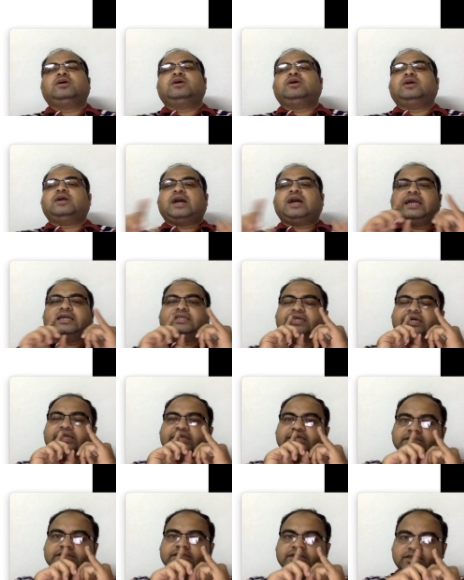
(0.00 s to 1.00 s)
either
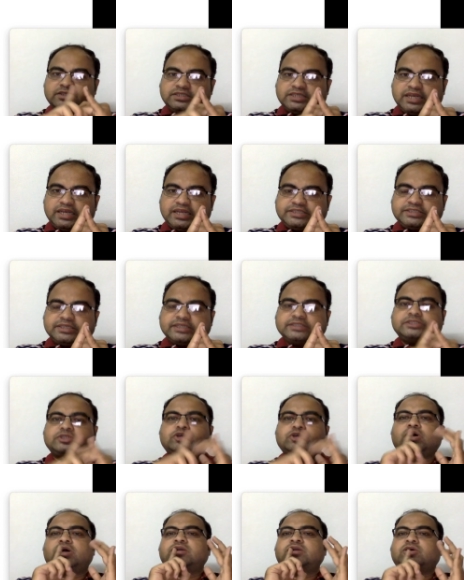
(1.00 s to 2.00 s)
in selection
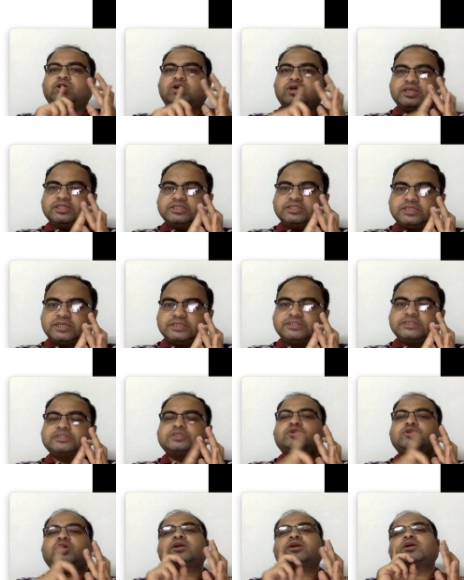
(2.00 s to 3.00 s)
sort or insertion
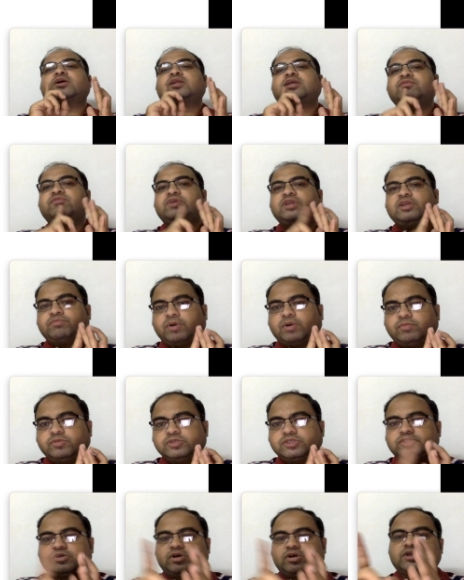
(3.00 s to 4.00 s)
sort or even in bubble
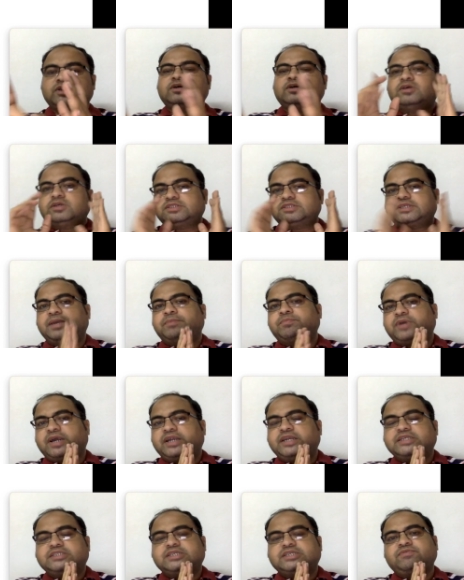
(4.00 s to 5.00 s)
sort same
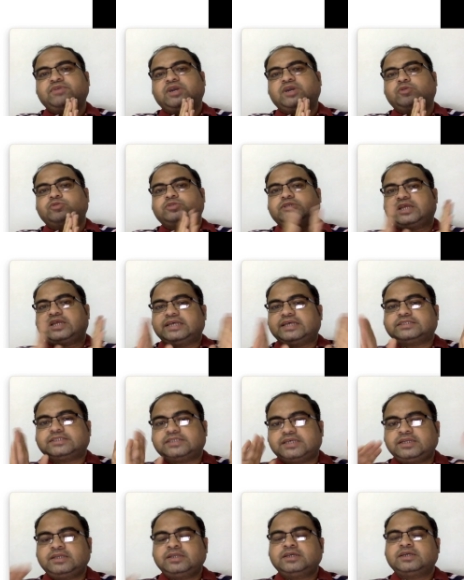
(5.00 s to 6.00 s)
condition we are using less
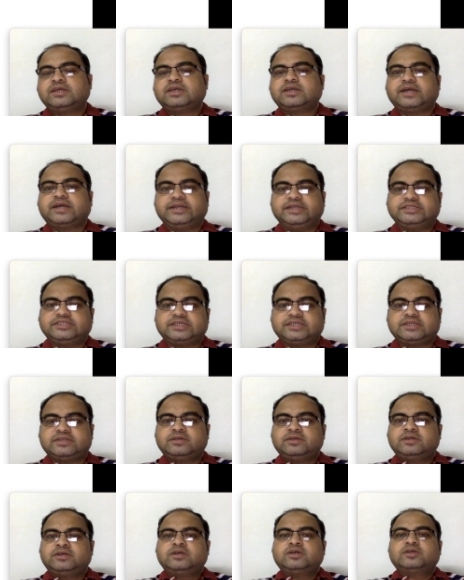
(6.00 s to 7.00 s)
than condition
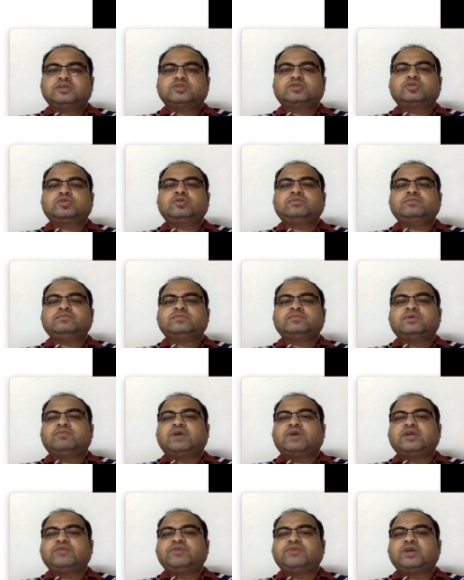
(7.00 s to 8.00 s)
so
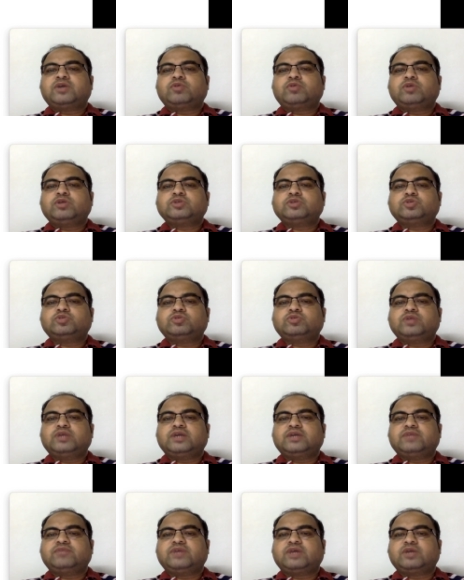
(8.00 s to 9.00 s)
what we are going to do here
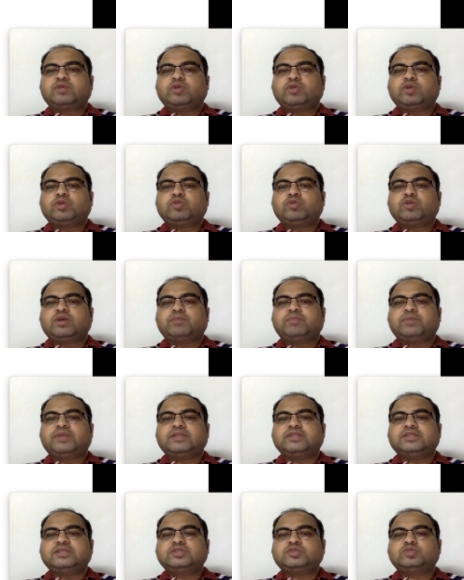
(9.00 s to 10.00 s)
we are going to compare
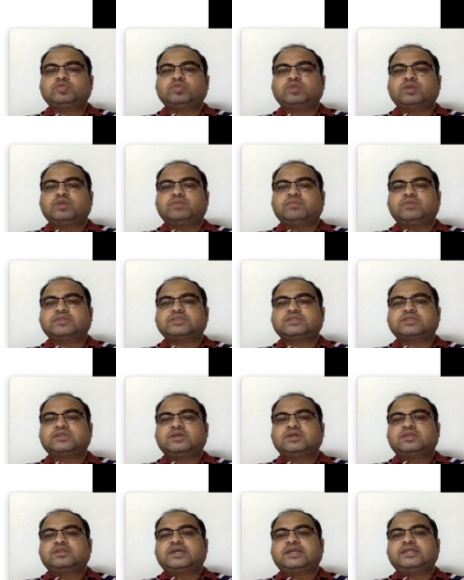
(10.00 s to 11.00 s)
these two numbers
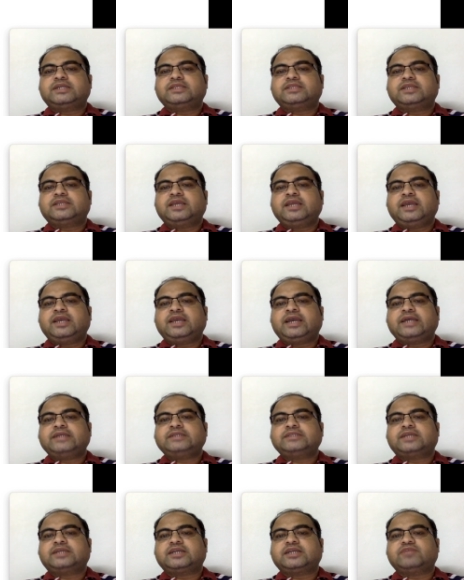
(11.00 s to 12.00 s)
33 and
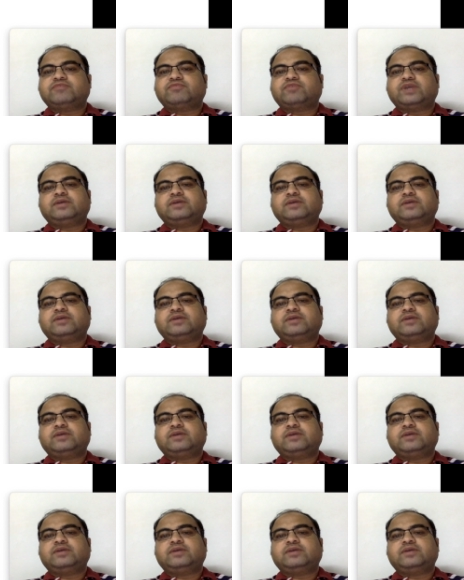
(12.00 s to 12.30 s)
35